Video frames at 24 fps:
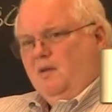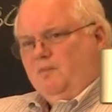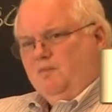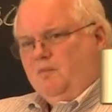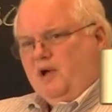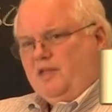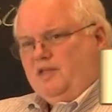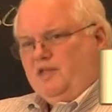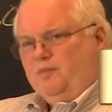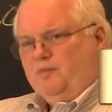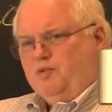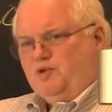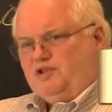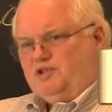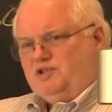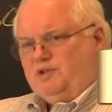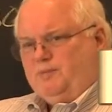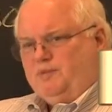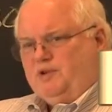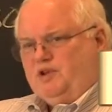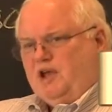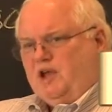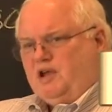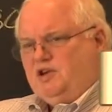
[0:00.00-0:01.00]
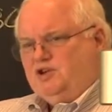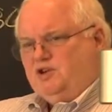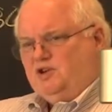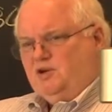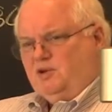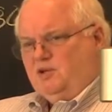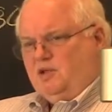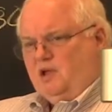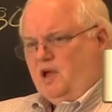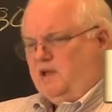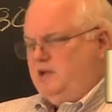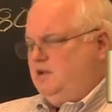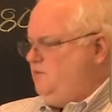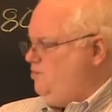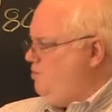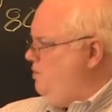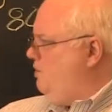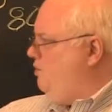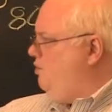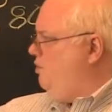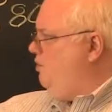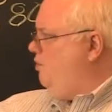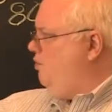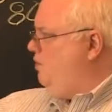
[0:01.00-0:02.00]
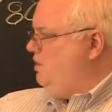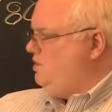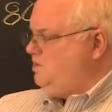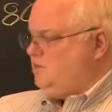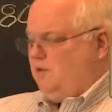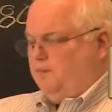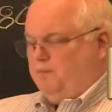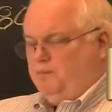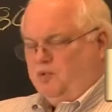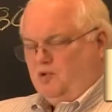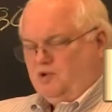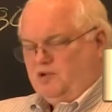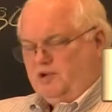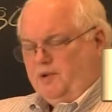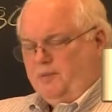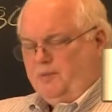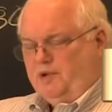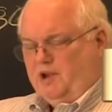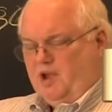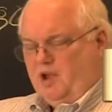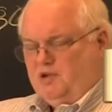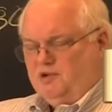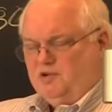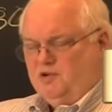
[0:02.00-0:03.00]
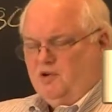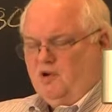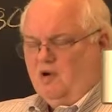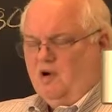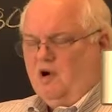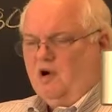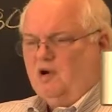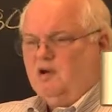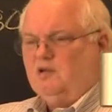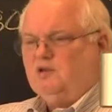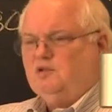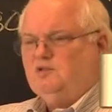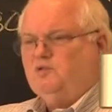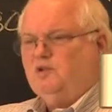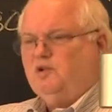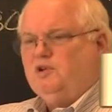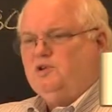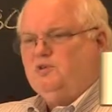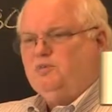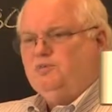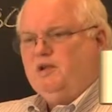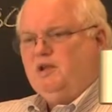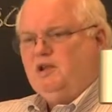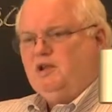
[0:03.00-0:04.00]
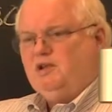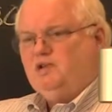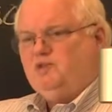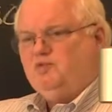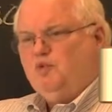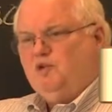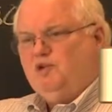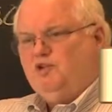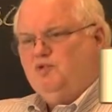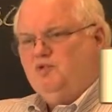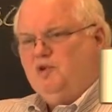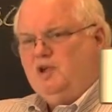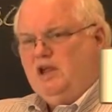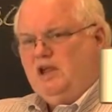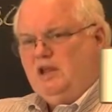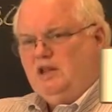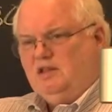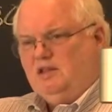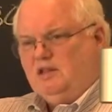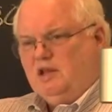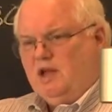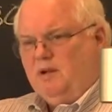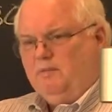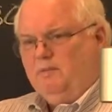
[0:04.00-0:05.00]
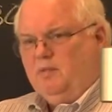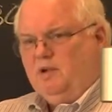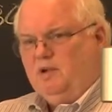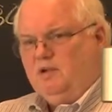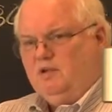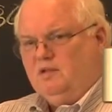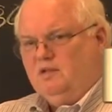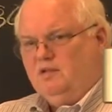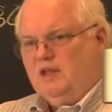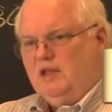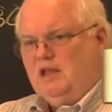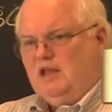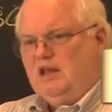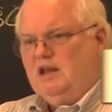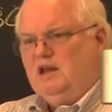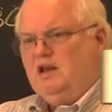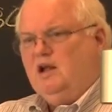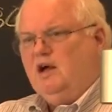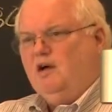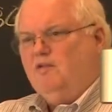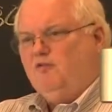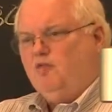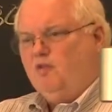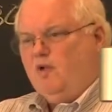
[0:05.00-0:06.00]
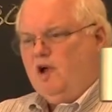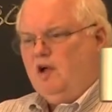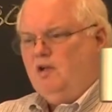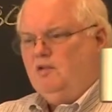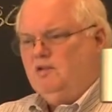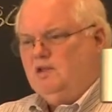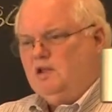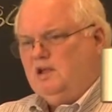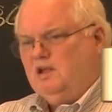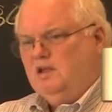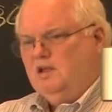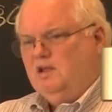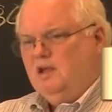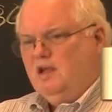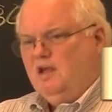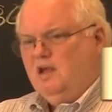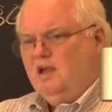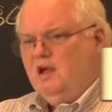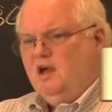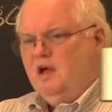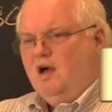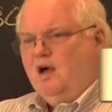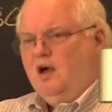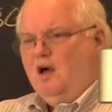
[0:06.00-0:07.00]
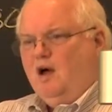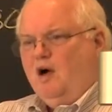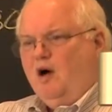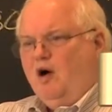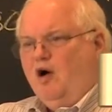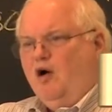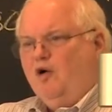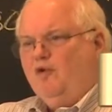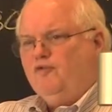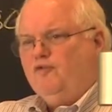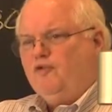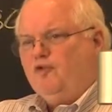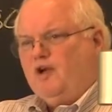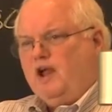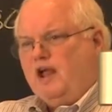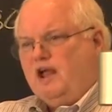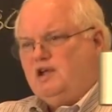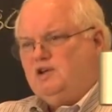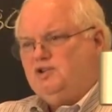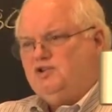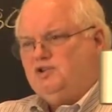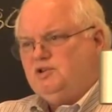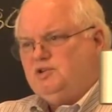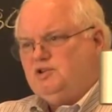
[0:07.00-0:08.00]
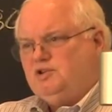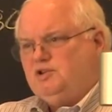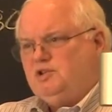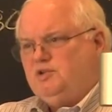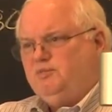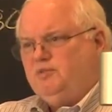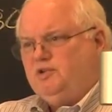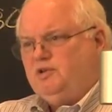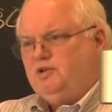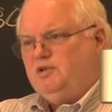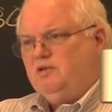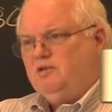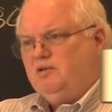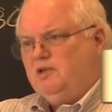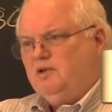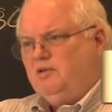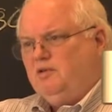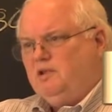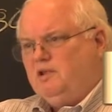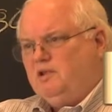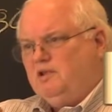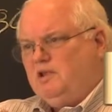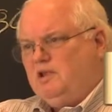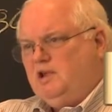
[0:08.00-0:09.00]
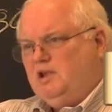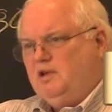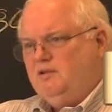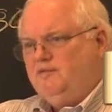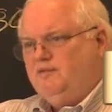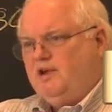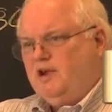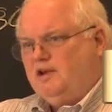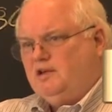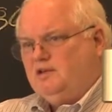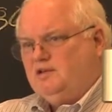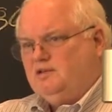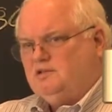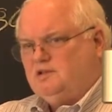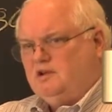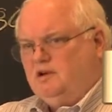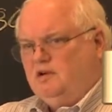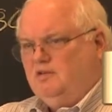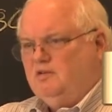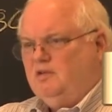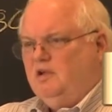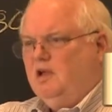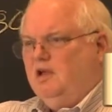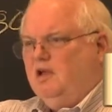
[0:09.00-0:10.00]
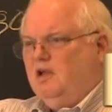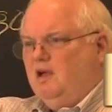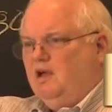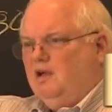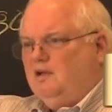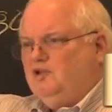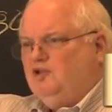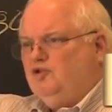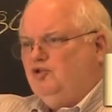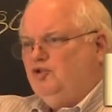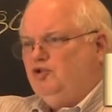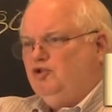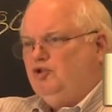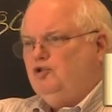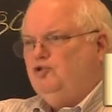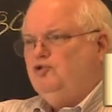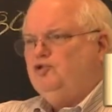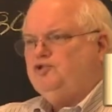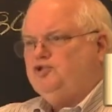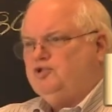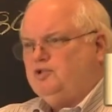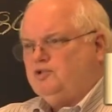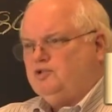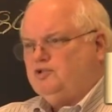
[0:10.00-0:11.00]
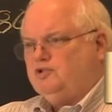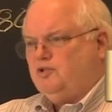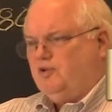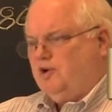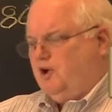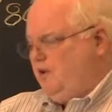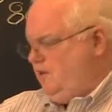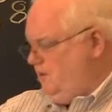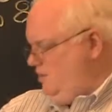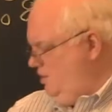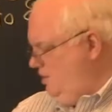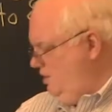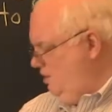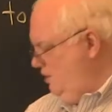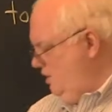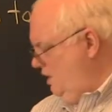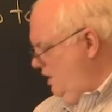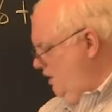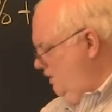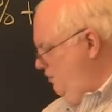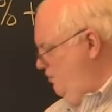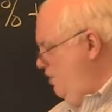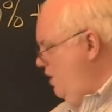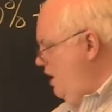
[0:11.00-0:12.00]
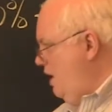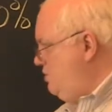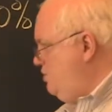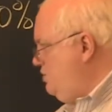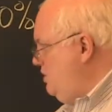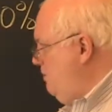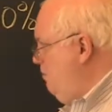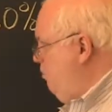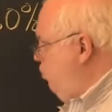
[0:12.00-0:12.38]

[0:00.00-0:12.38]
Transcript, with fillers: but the precipitation, the heat treatable ones are precipitation hardens, which means when you heat them, the heat of welding overages the material in the heat affected zone, you lose your strength. And if you actually